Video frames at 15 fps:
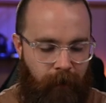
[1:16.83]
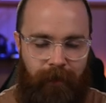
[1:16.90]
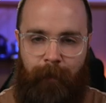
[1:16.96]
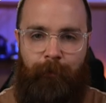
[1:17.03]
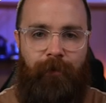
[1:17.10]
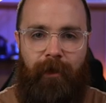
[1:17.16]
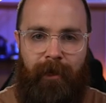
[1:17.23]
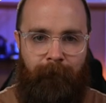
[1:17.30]
You
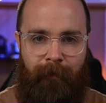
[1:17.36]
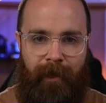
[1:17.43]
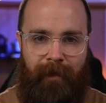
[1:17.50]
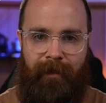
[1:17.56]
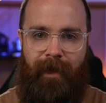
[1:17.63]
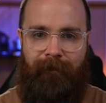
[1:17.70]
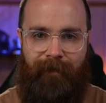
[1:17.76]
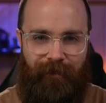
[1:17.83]
plug them
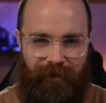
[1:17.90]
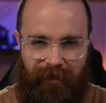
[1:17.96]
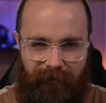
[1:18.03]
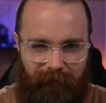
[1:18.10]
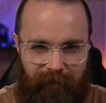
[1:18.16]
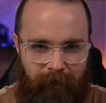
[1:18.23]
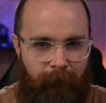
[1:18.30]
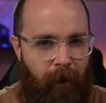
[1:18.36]
in and they
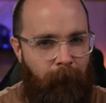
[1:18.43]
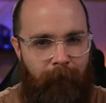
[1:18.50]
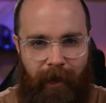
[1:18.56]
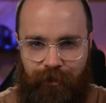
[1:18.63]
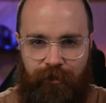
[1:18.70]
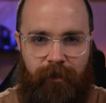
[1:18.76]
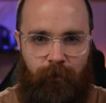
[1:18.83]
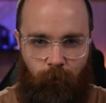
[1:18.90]
just somehow
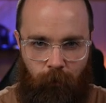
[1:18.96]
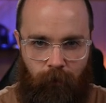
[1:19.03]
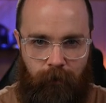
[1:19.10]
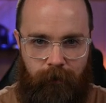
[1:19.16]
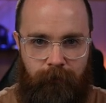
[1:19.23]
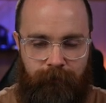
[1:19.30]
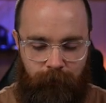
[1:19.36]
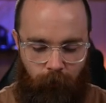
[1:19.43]
magically work.
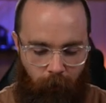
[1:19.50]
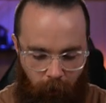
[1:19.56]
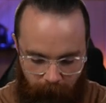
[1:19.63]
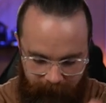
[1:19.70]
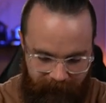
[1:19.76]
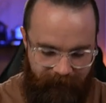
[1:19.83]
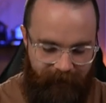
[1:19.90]
So all these